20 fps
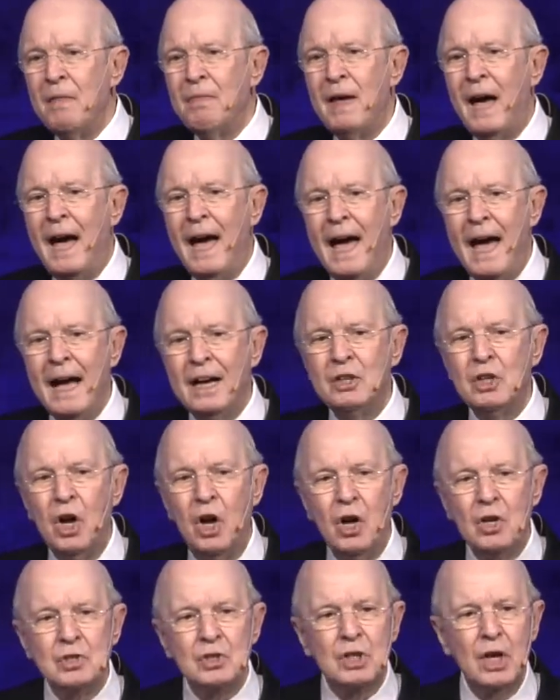the high
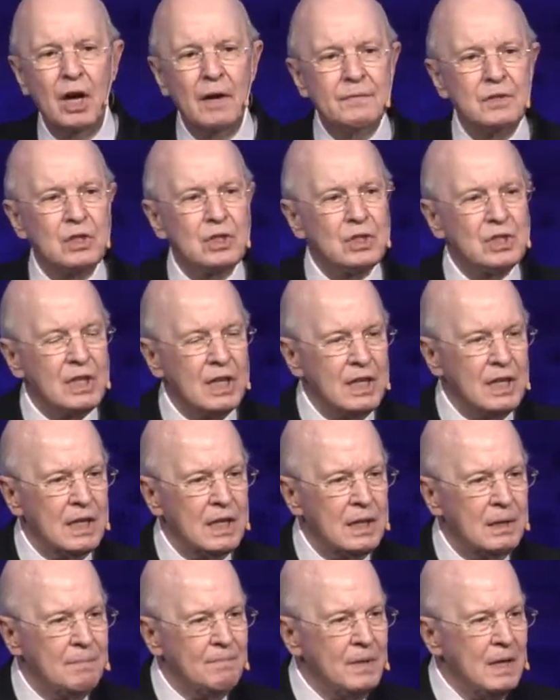cost of
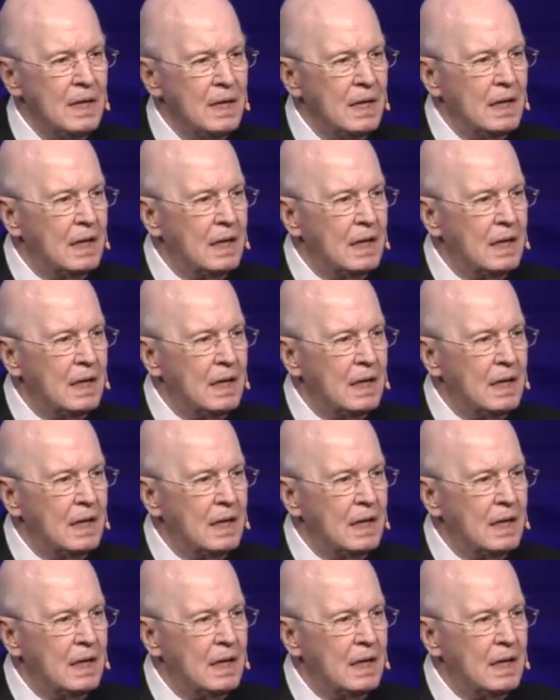sin,